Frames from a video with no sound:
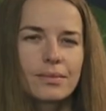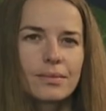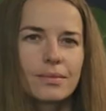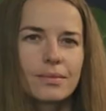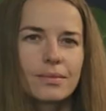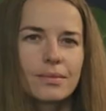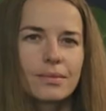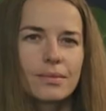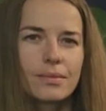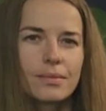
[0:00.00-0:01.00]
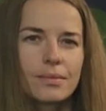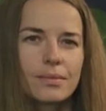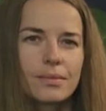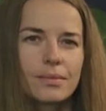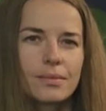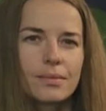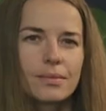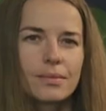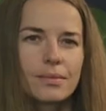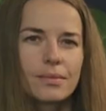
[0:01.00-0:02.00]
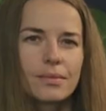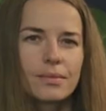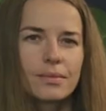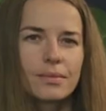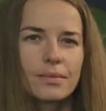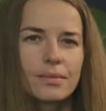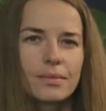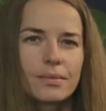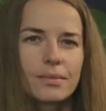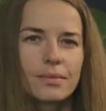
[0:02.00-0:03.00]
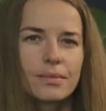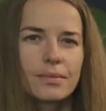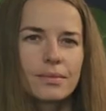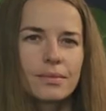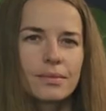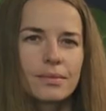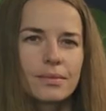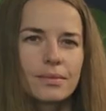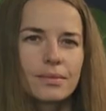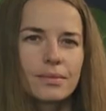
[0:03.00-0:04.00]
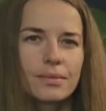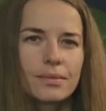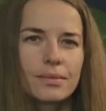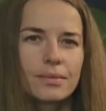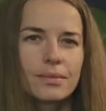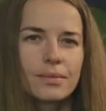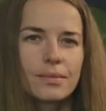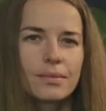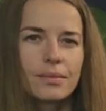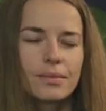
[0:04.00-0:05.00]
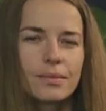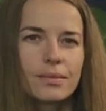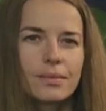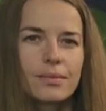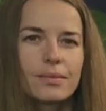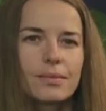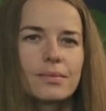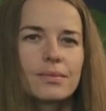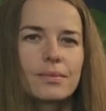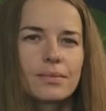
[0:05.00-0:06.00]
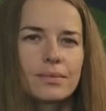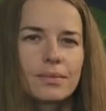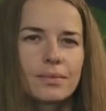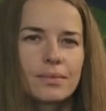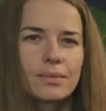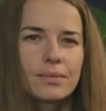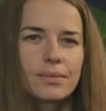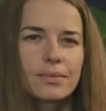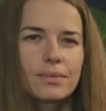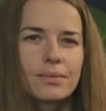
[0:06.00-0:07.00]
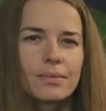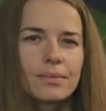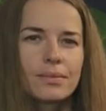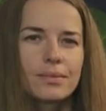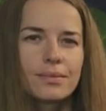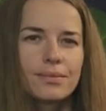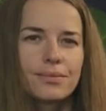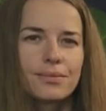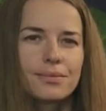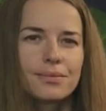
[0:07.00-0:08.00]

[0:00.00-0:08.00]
The person shown says nothing.